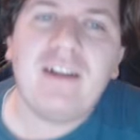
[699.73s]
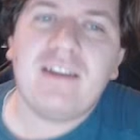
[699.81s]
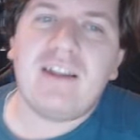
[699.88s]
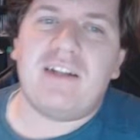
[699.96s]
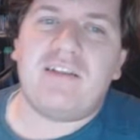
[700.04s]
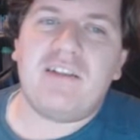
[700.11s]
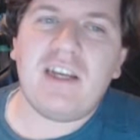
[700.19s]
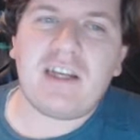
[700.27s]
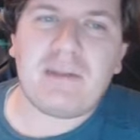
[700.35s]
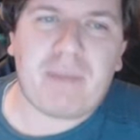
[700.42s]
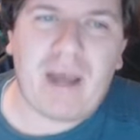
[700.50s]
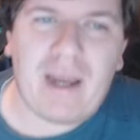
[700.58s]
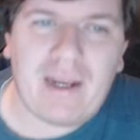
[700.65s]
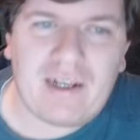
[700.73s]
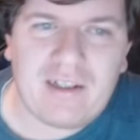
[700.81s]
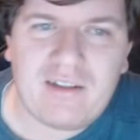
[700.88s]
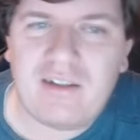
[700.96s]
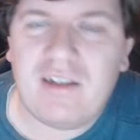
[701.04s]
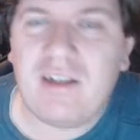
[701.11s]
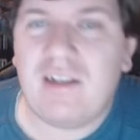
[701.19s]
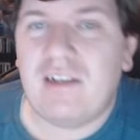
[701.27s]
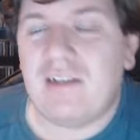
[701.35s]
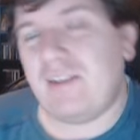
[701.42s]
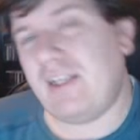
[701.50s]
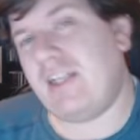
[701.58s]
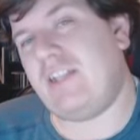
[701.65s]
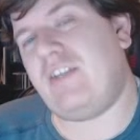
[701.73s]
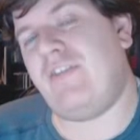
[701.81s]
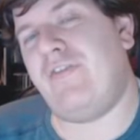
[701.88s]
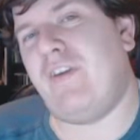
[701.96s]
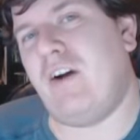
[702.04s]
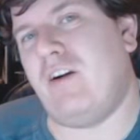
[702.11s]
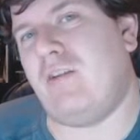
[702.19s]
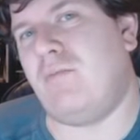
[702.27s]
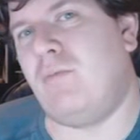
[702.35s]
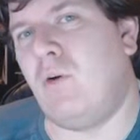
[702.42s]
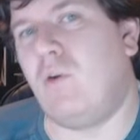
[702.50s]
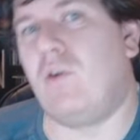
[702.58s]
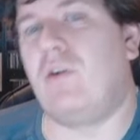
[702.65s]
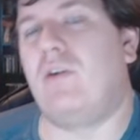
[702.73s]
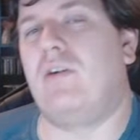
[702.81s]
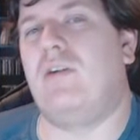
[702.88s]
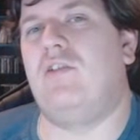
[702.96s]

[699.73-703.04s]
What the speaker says: Now, the second package is far more